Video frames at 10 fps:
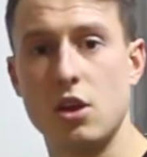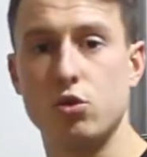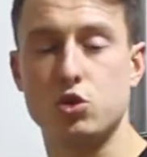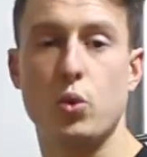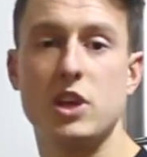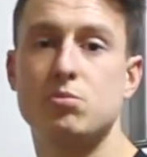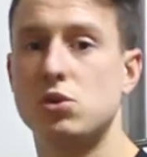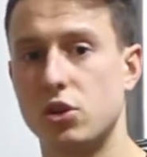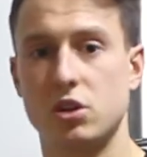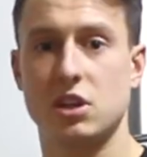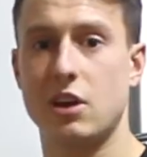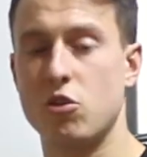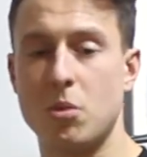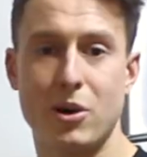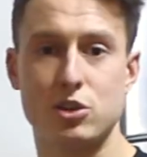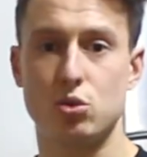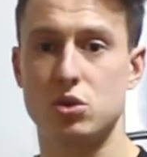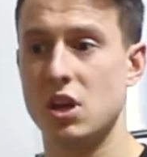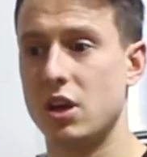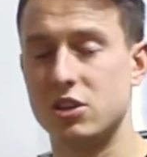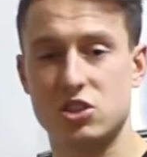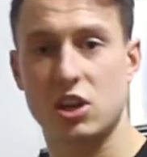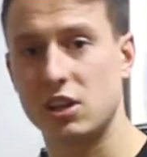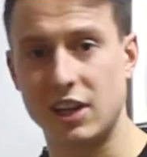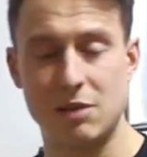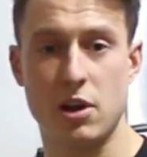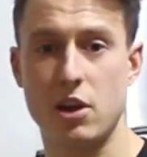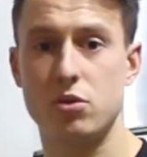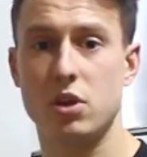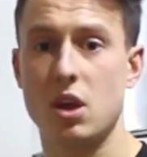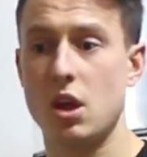those waste products out of my muscles and circulating them around,